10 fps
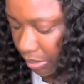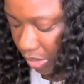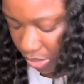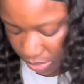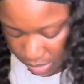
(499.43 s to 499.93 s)

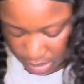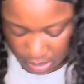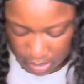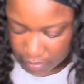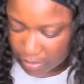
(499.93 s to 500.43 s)
All this
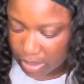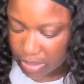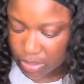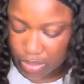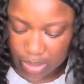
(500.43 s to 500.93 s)
stuff there.
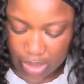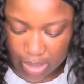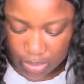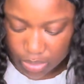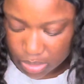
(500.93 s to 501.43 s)
So he
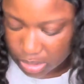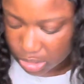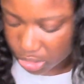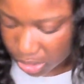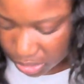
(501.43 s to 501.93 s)
got those
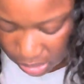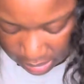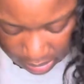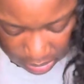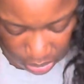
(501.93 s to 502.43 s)
t-shirts. I
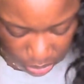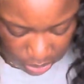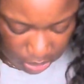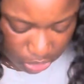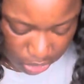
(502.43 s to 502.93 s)
think those
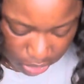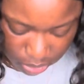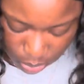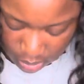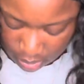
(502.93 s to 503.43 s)
t-shirts
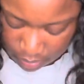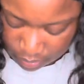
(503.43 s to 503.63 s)
were